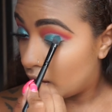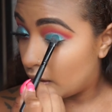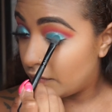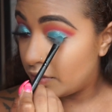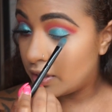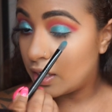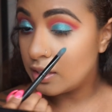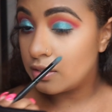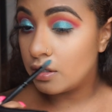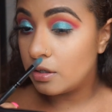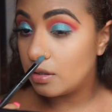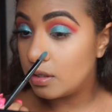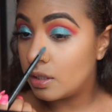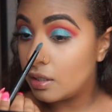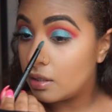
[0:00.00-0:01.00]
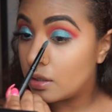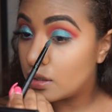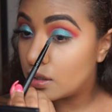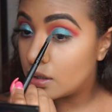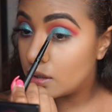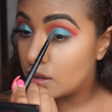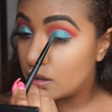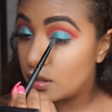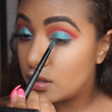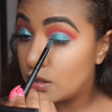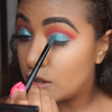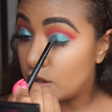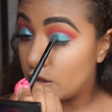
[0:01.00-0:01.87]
Have you guys heard the